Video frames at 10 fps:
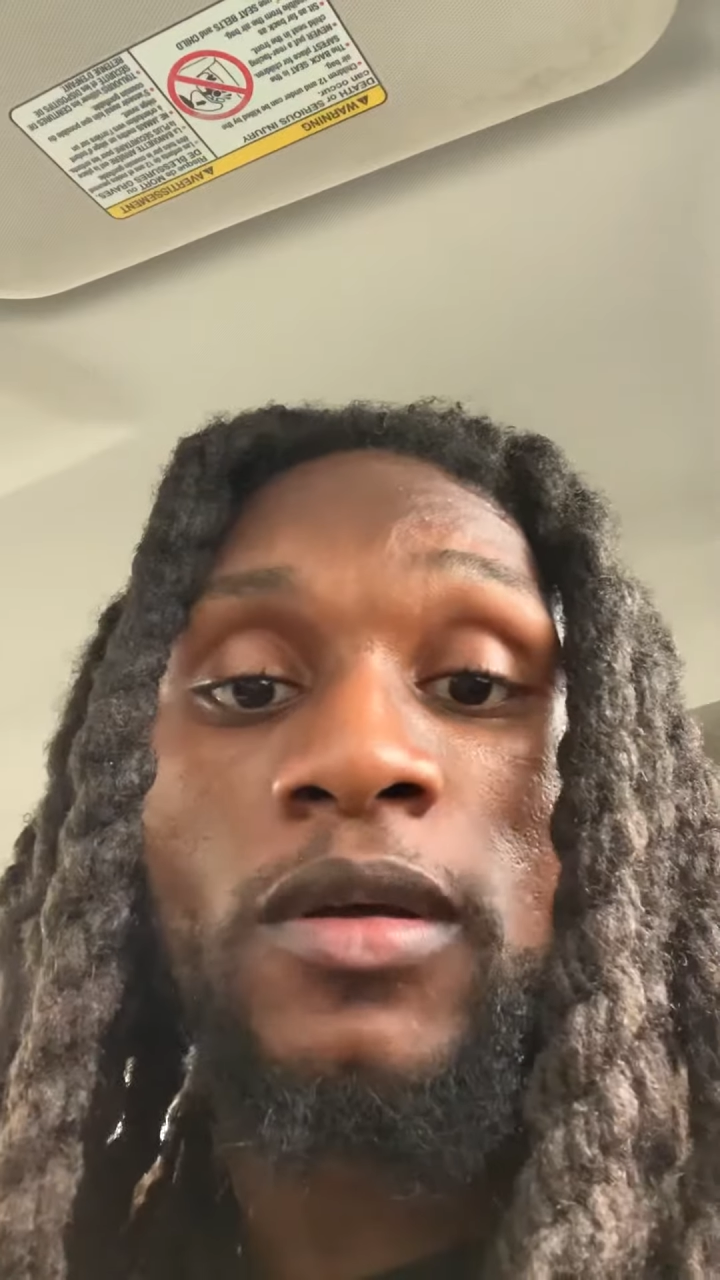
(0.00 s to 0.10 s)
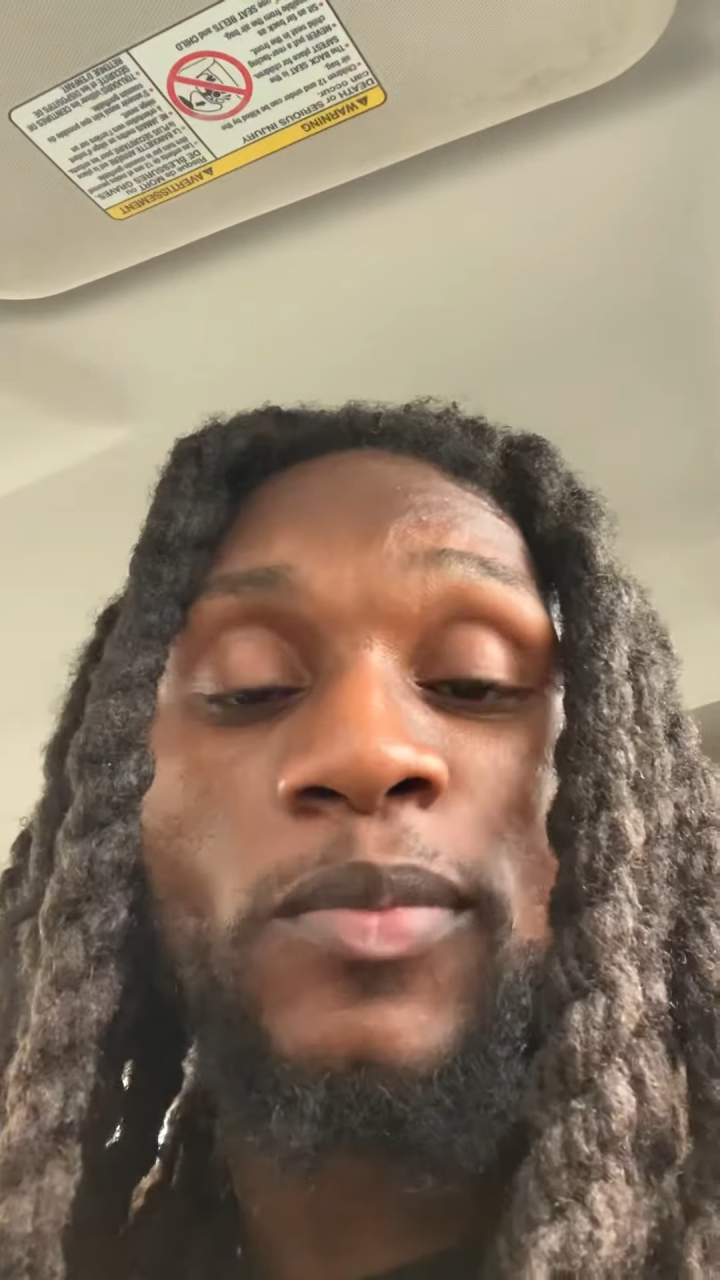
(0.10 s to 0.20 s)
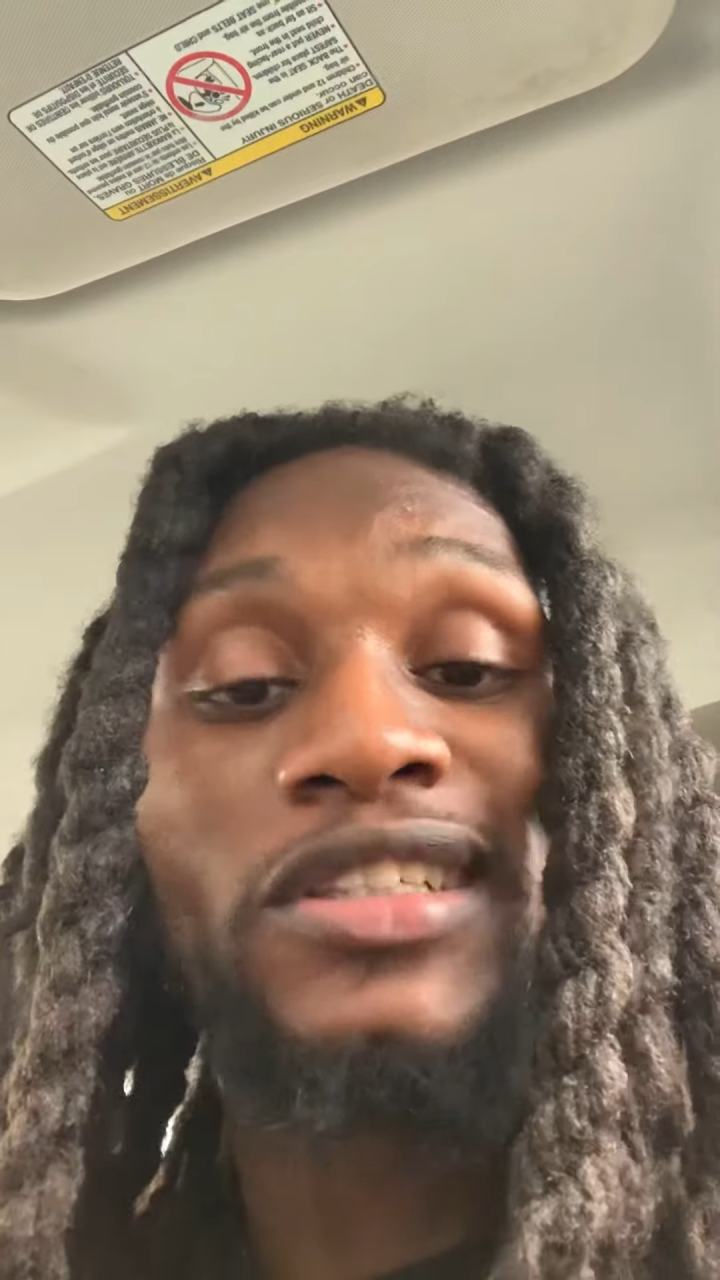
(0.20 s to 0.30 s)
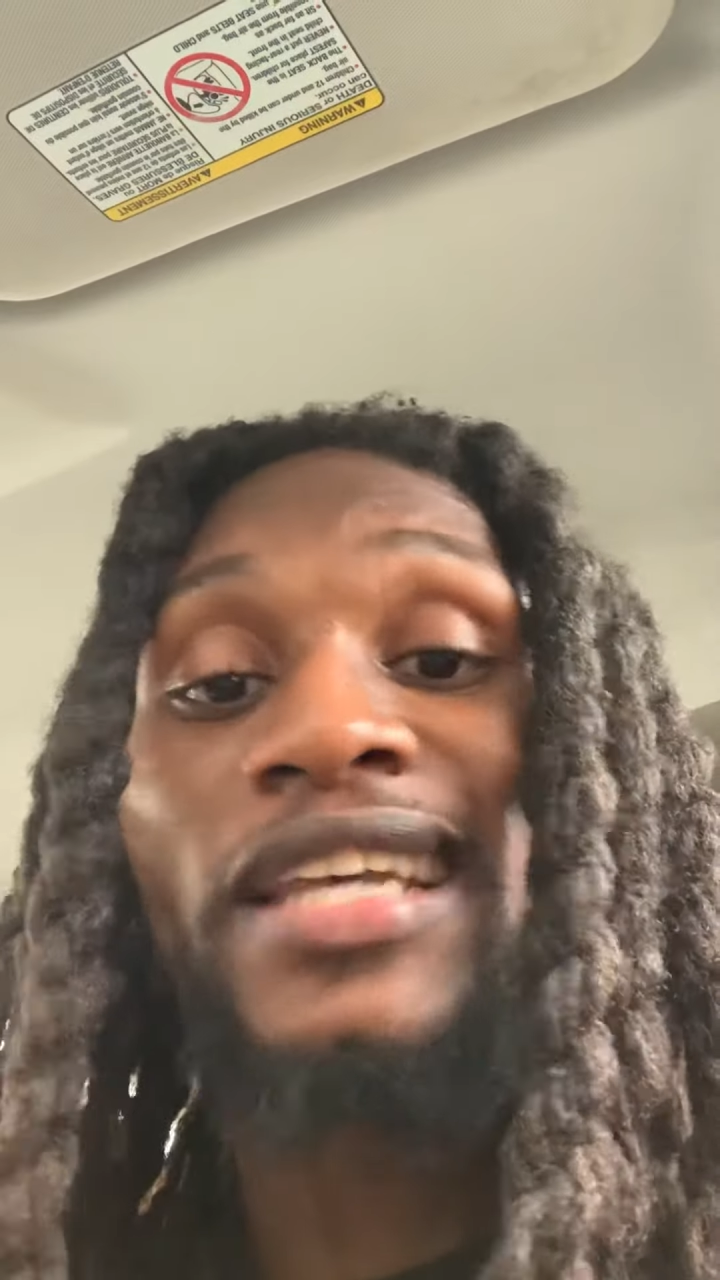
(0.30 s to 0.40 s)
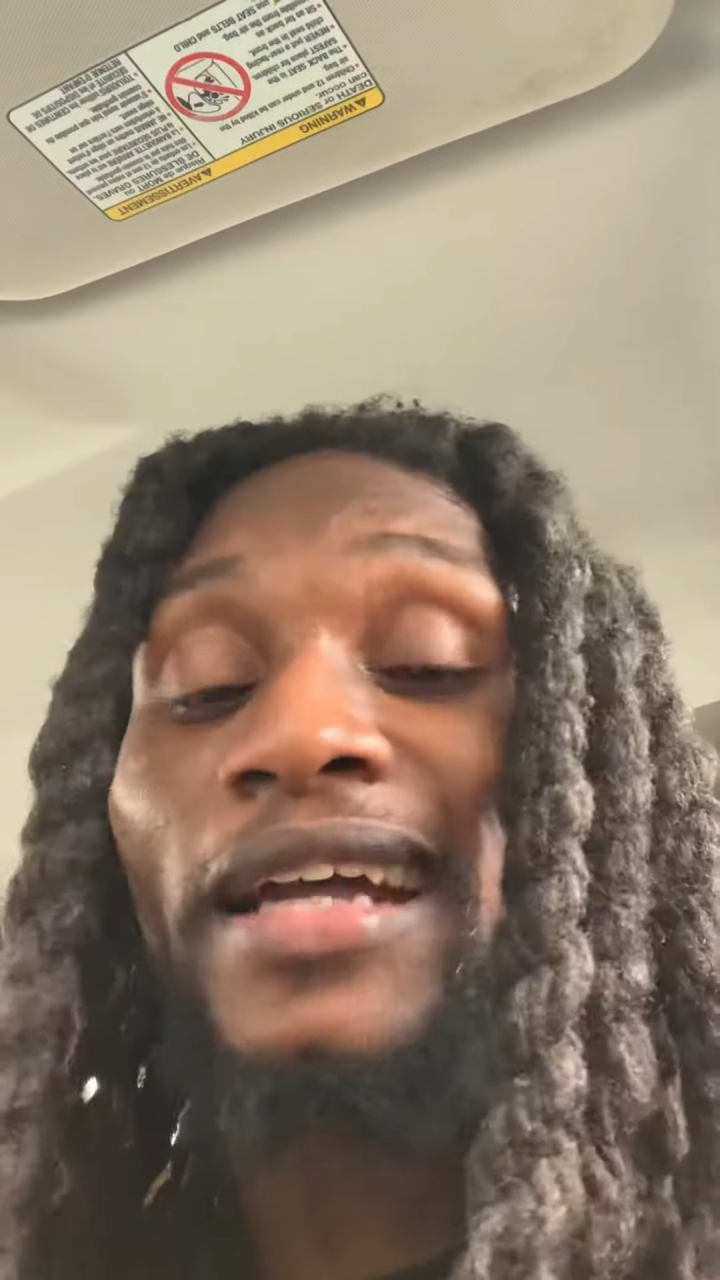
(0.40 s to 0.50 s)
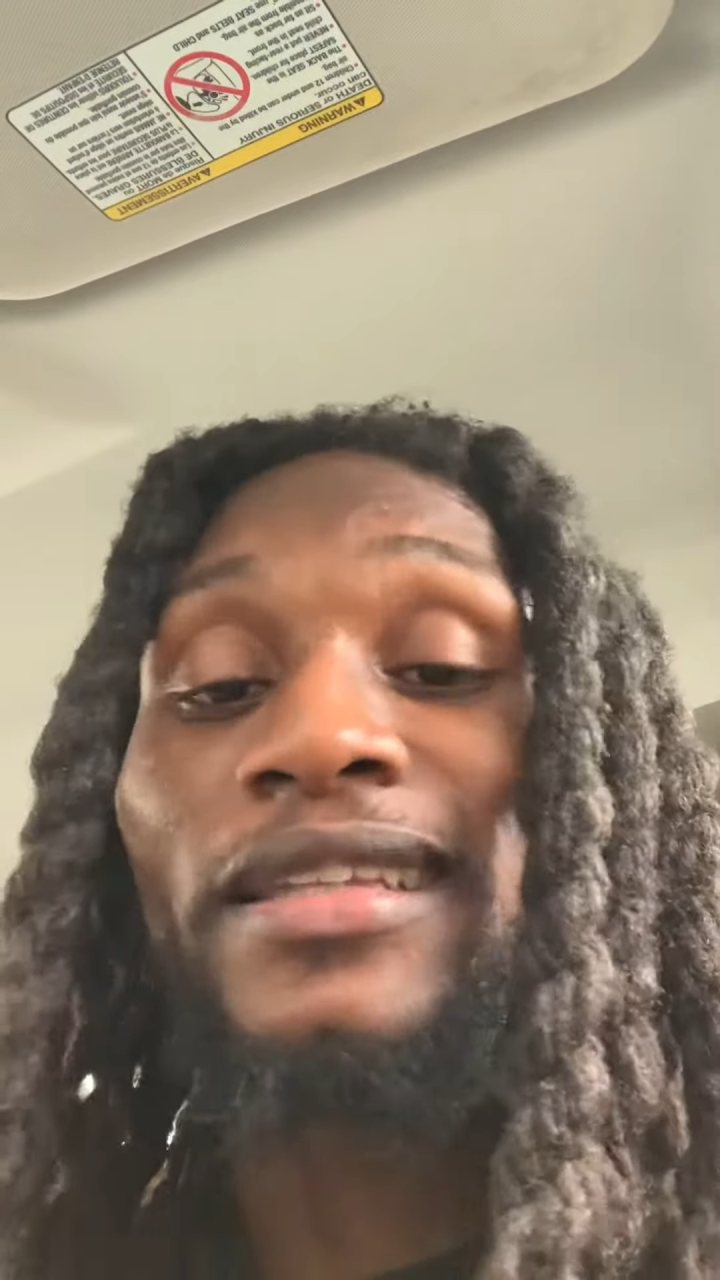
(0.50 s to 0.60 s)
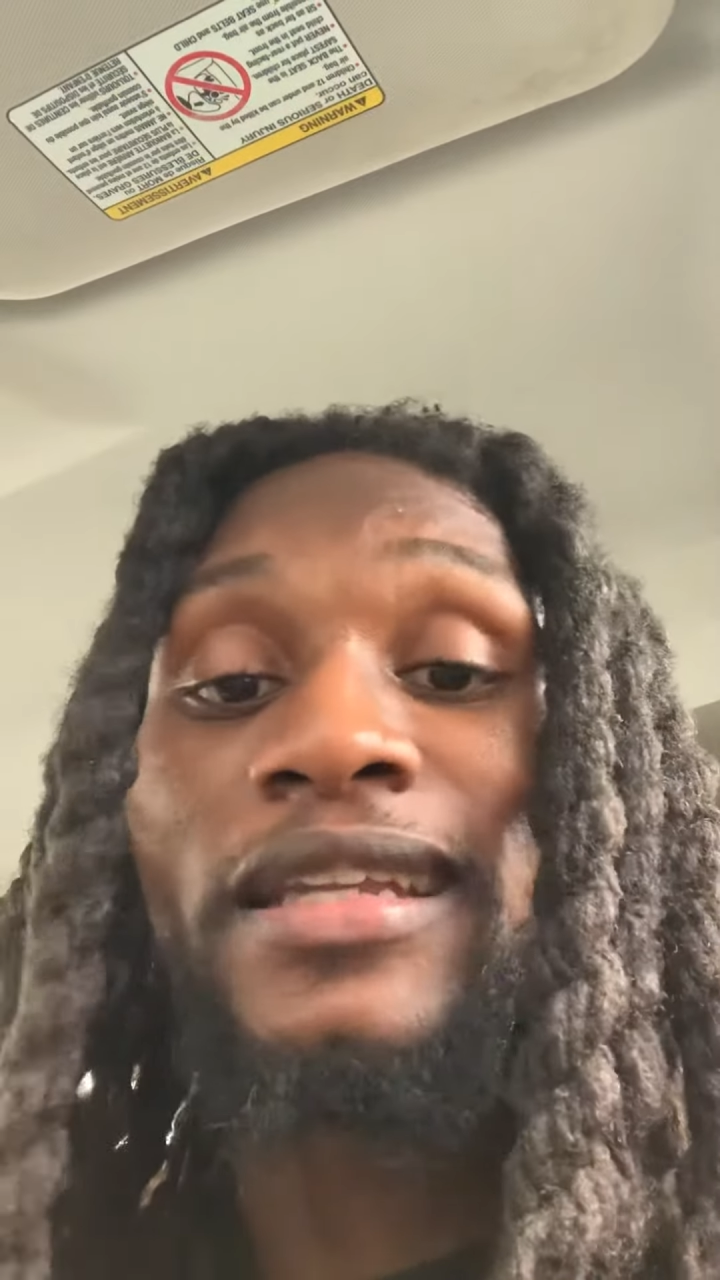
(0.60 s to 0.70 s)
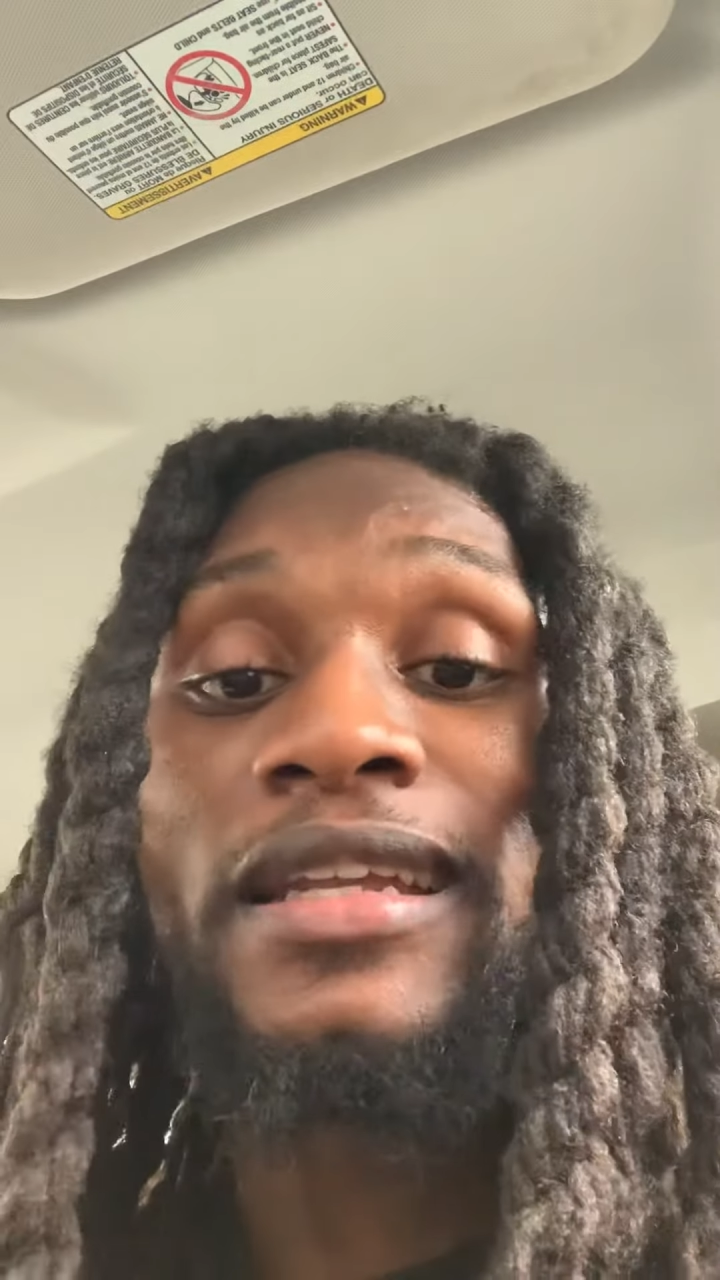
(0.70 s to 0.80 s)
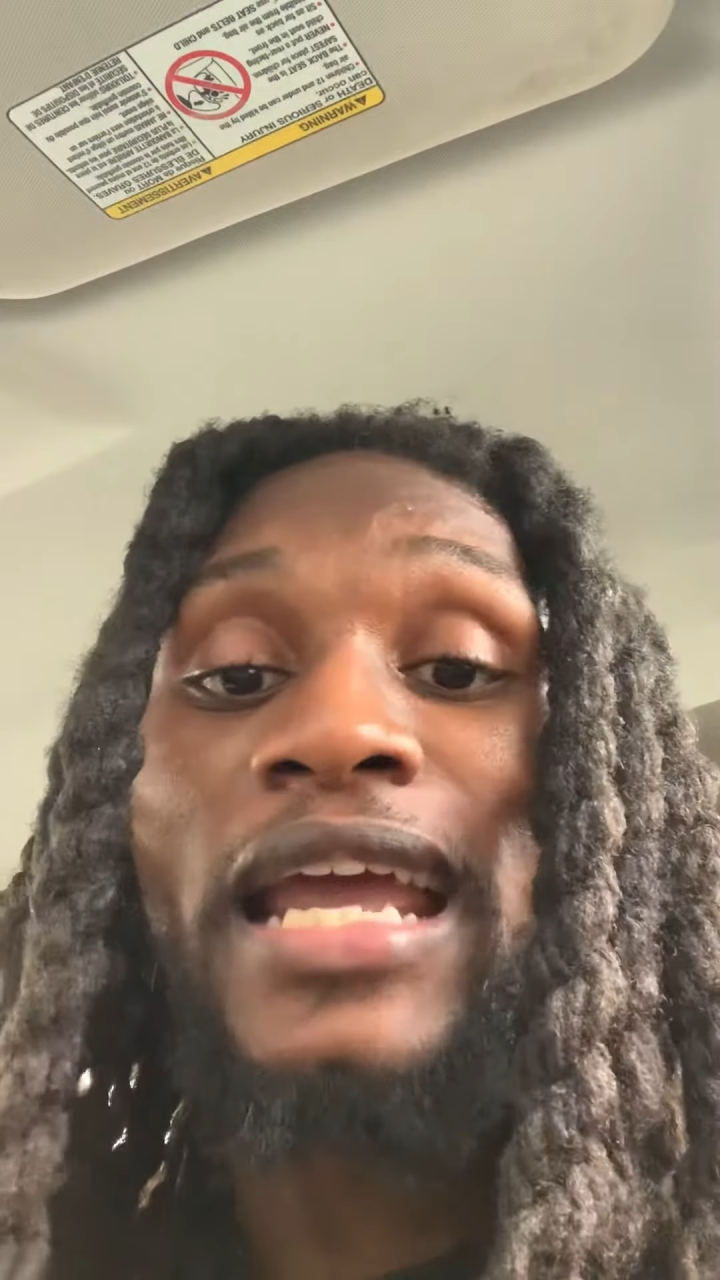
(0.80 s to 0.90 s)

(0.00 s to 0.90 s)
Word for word: protecting